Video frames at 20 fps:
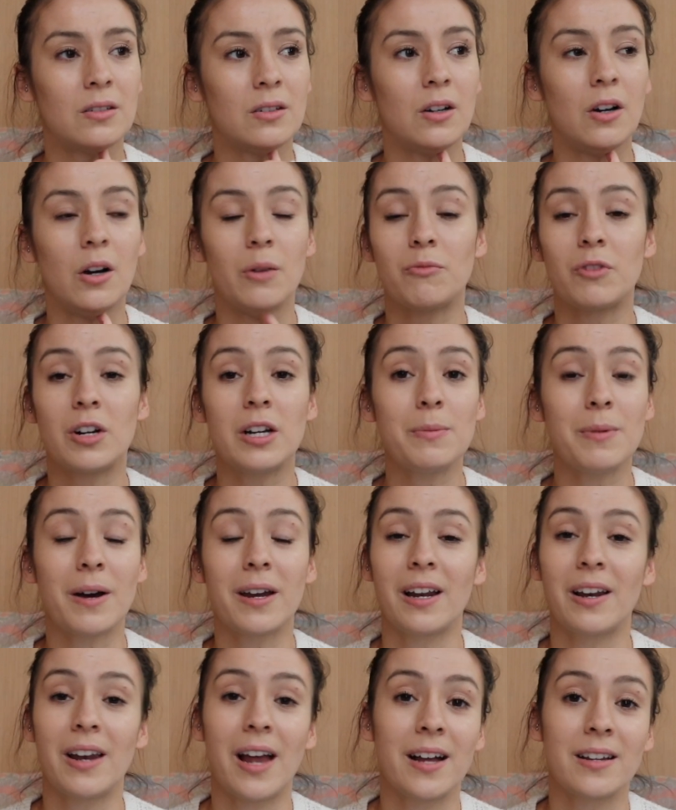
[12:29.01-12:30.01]
Oh, I'm really
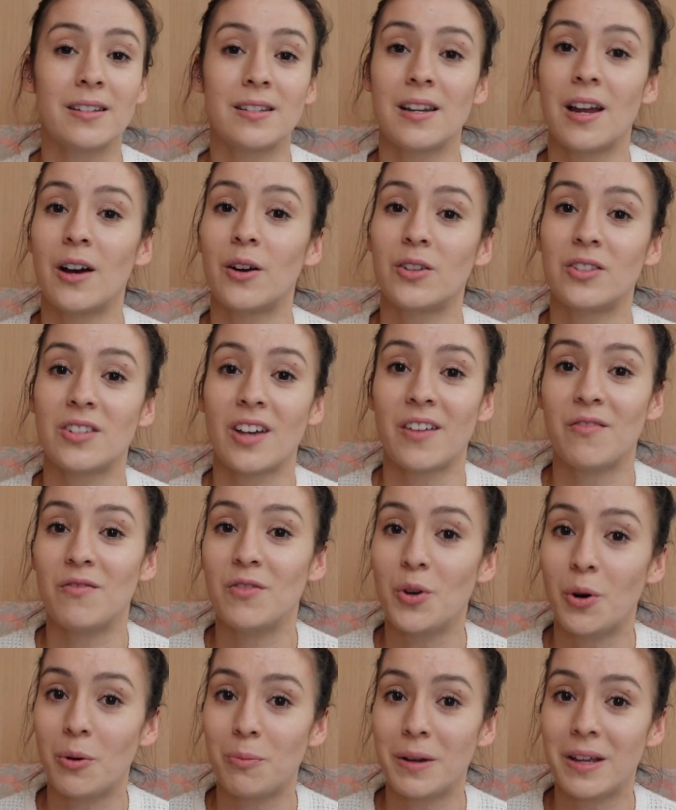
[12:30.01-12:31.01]
bad at lands now because I have
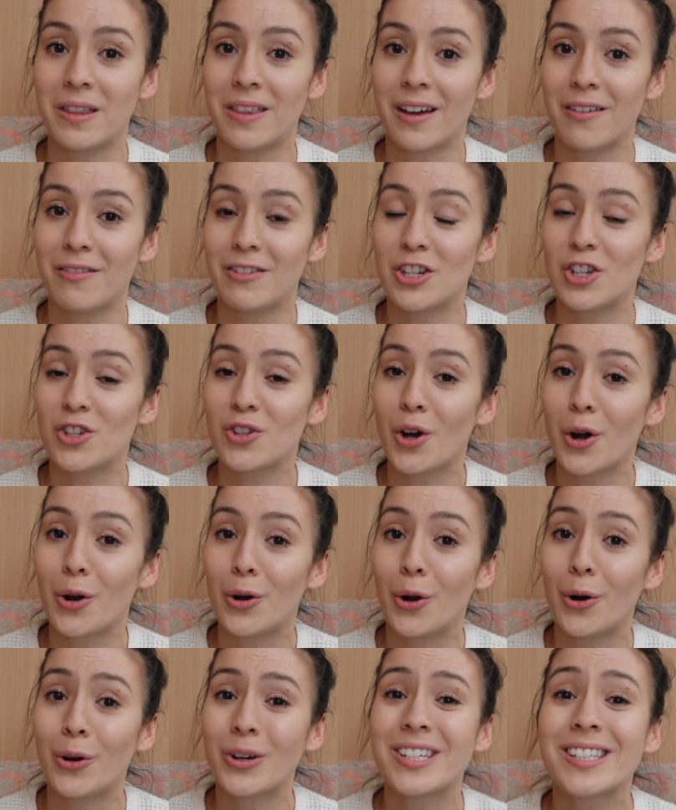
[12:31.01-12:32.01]
not been there in so long.